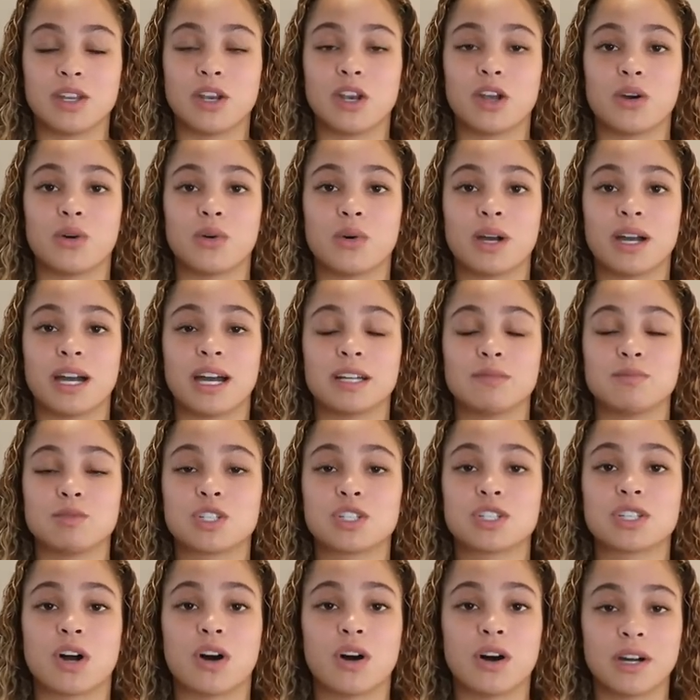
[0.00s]
You know, I'm
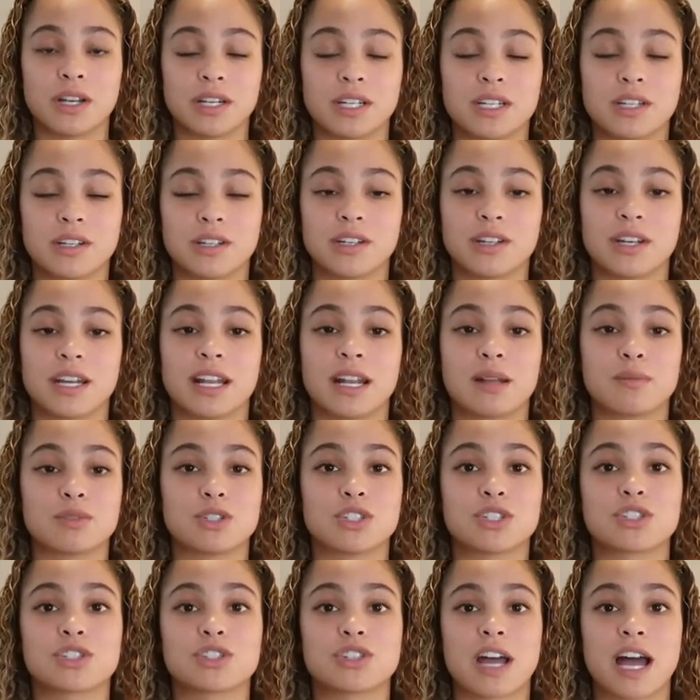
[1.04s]
just on here and
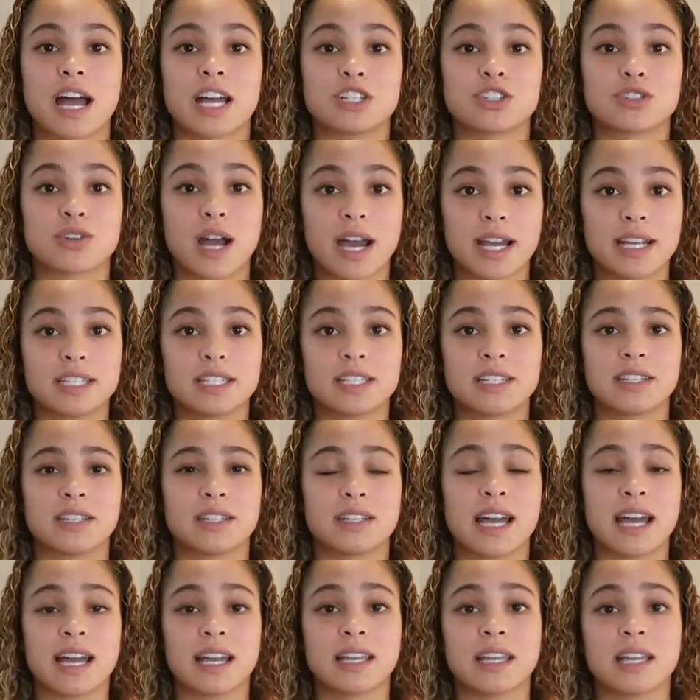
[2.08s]
I tried to
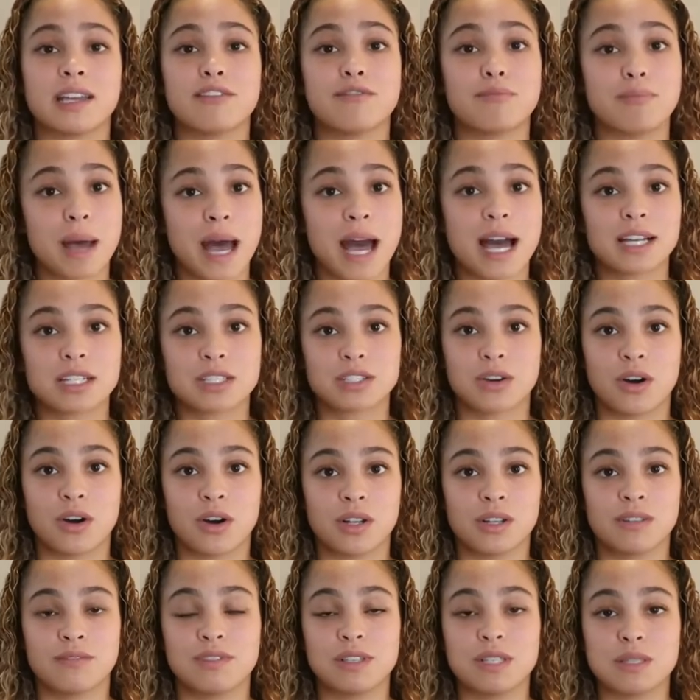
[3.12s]
give back to
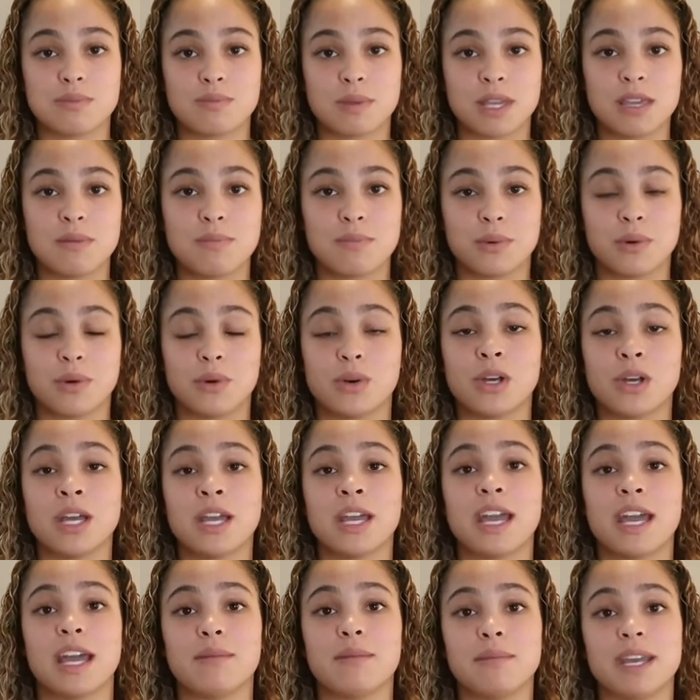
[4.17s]
all of these people
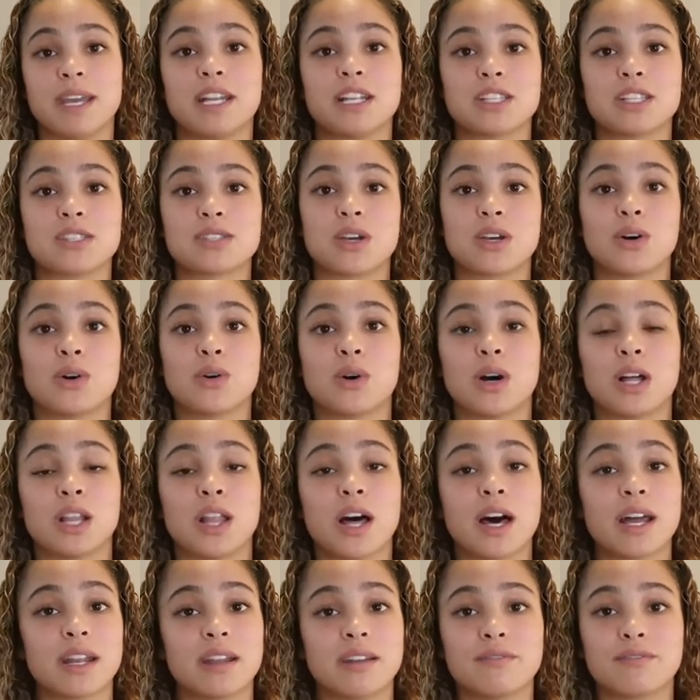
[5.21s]
and made it so a
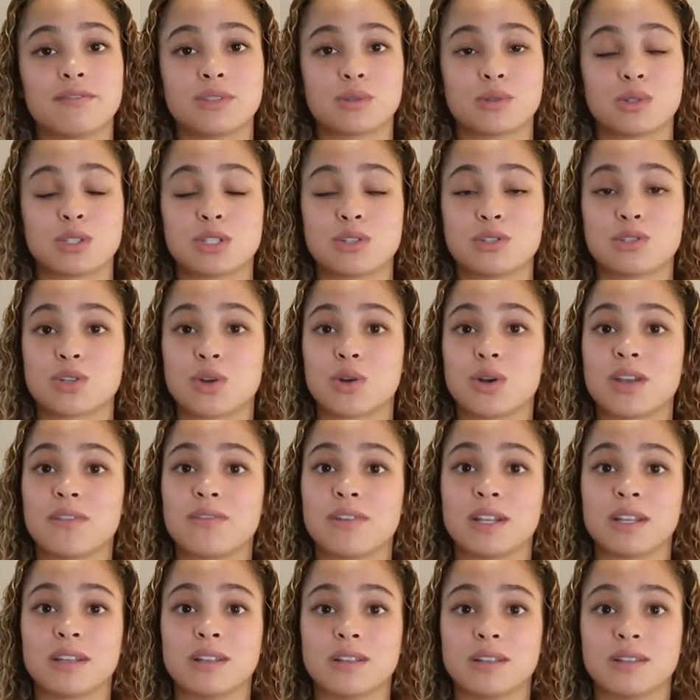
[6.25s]
lot of influencers don't
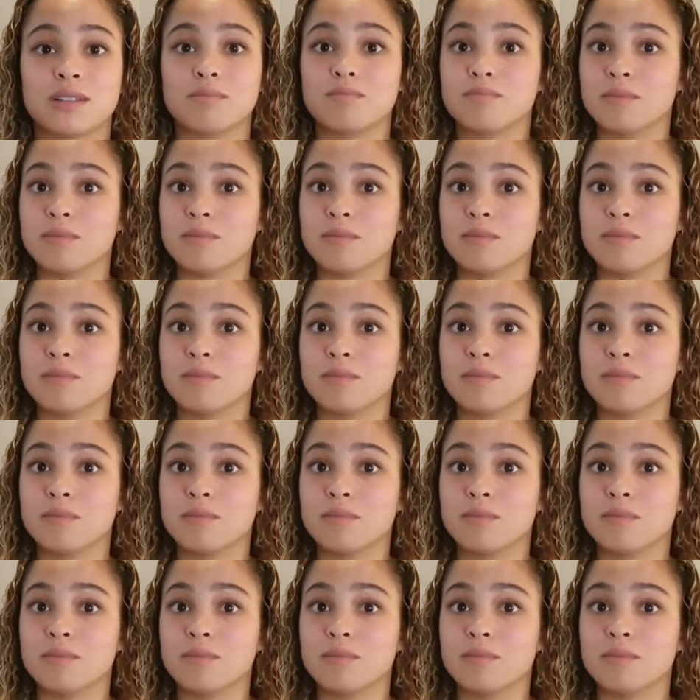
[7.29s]
even